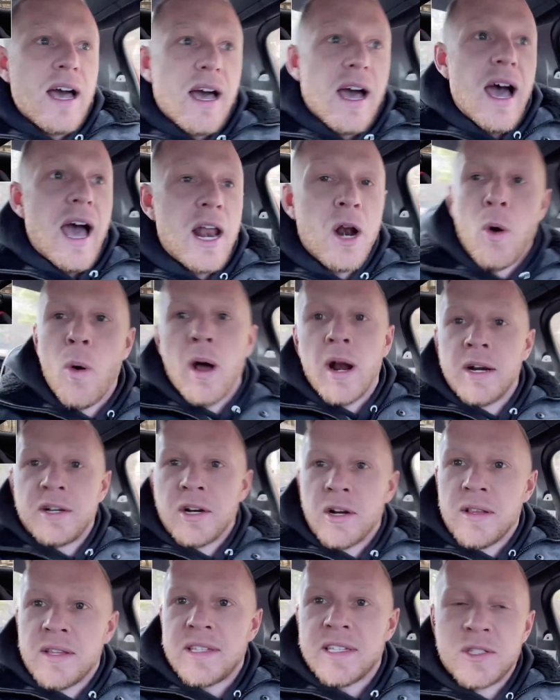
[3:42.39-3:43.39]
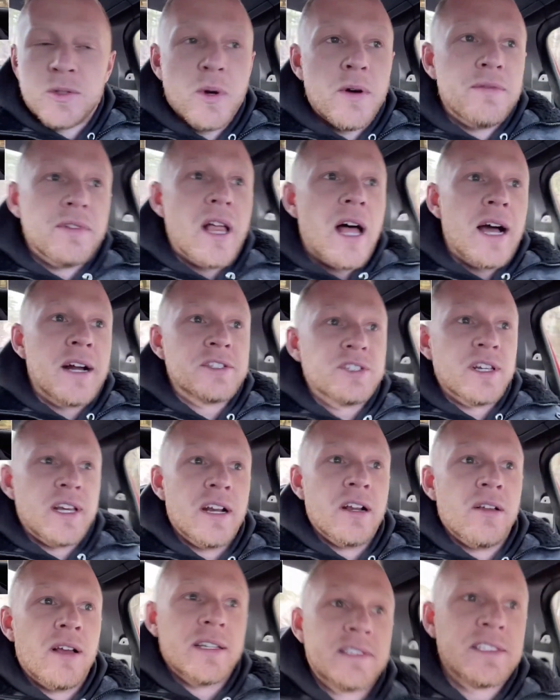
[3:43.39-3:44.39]
I don't want to turn this into a vlog
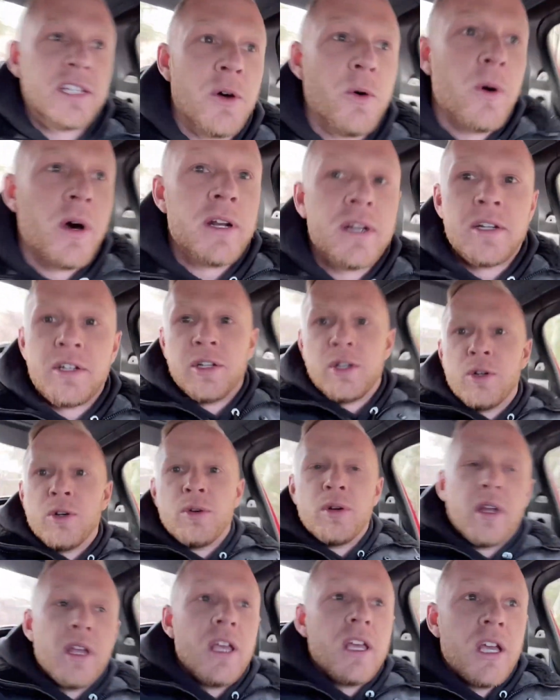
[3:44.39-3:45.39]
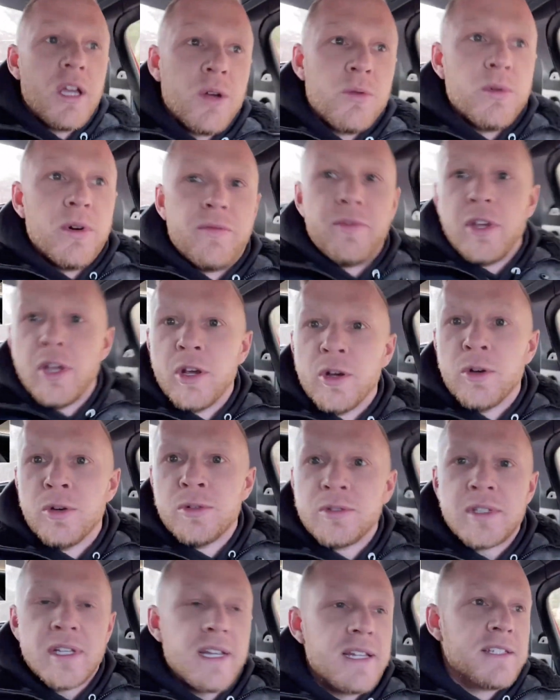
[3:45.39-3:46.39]
channel. I still want to do
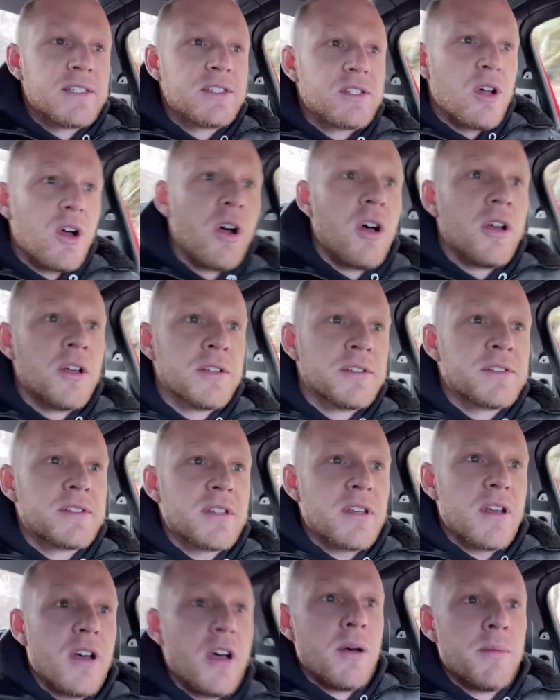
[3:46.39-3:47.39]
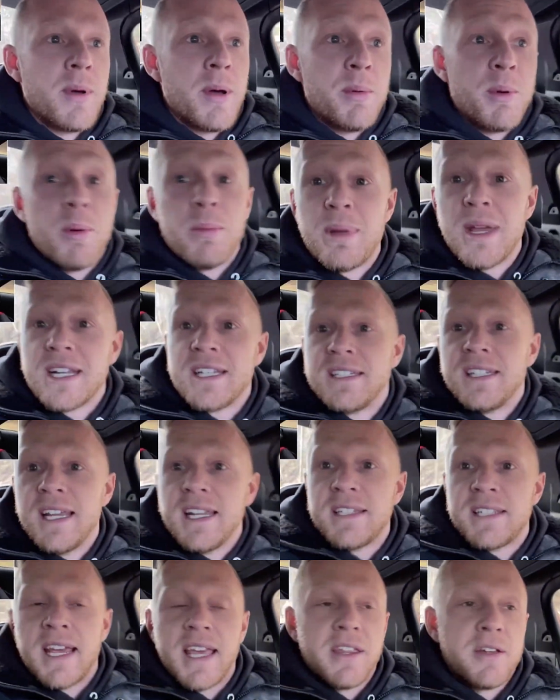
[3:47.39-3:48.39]
reviews, installs. I'm a big
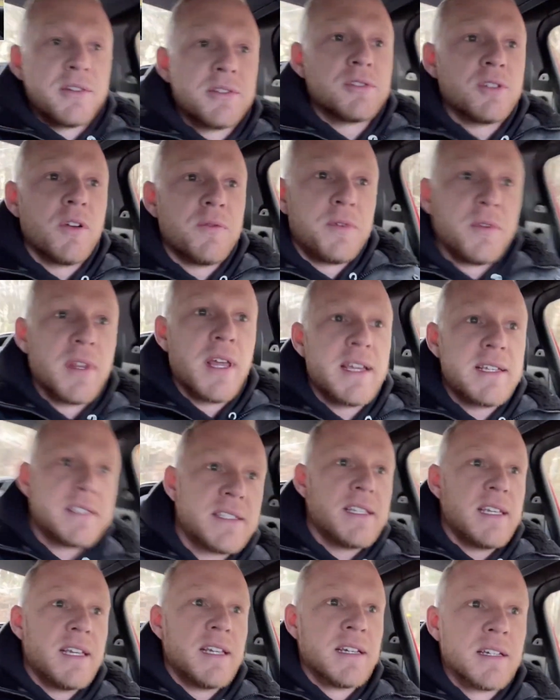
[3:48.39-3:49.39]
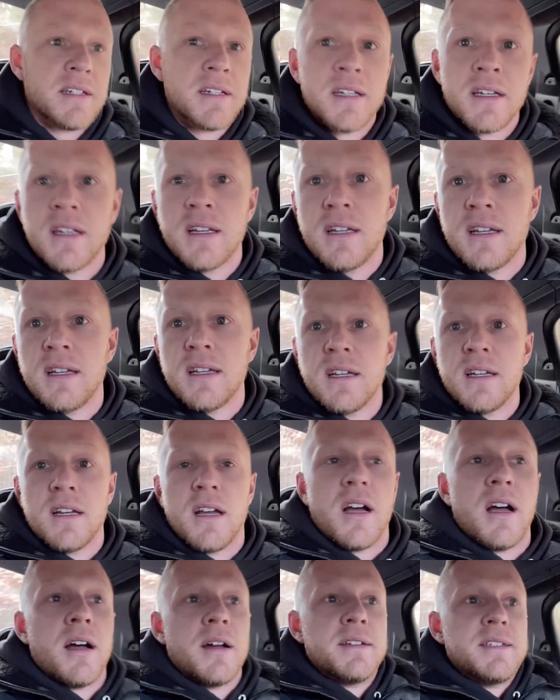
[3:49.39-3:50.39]
detailer, so if you like seeing
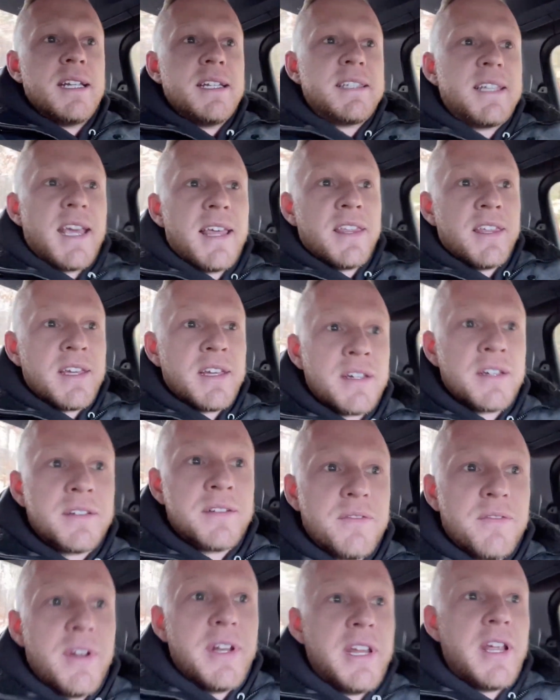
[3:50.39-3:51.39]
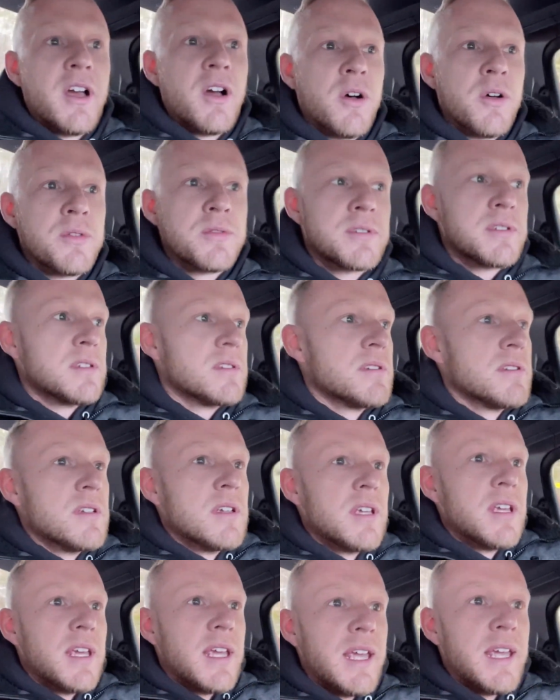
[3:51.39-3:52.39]
detailing videos
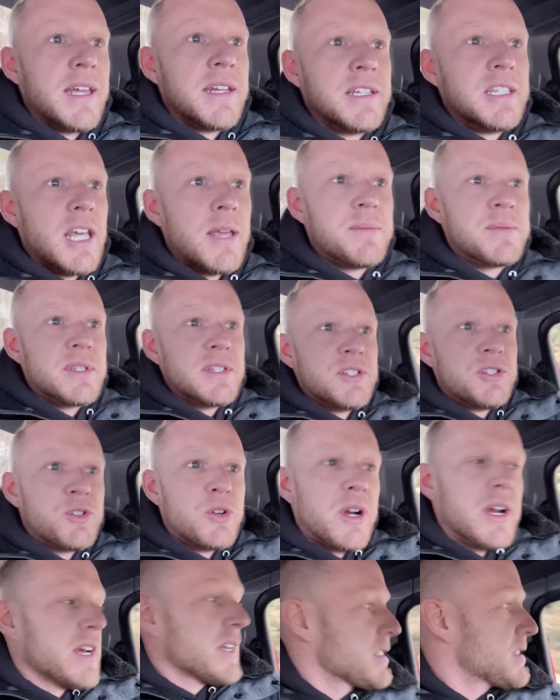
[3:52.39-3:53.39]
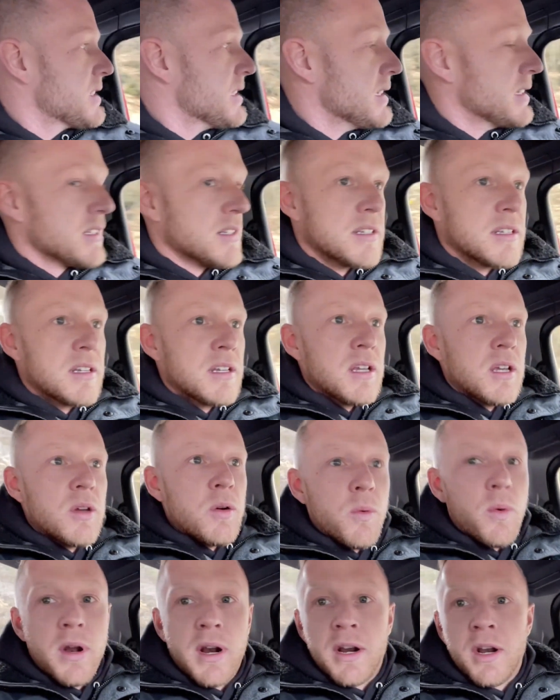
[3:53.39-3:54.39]
and tips and tricks and
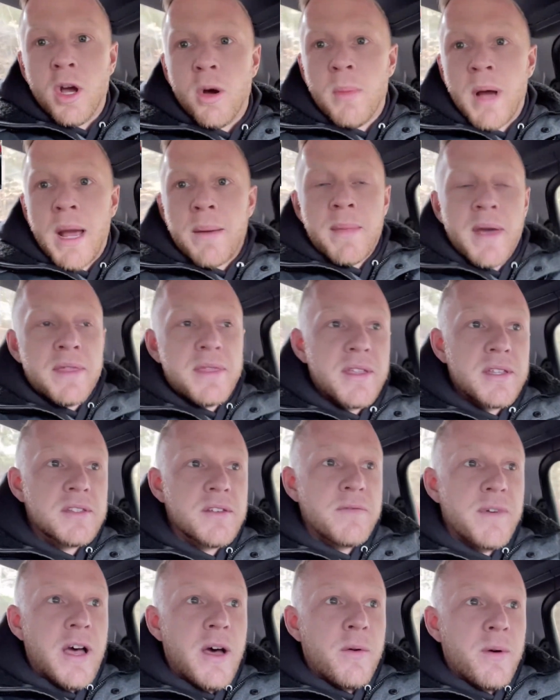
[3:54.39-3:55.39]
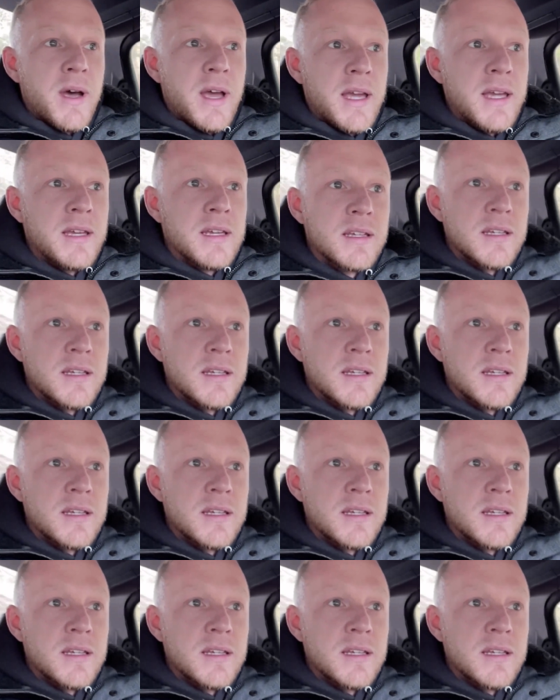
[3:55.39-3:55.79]
want to know my methods of how I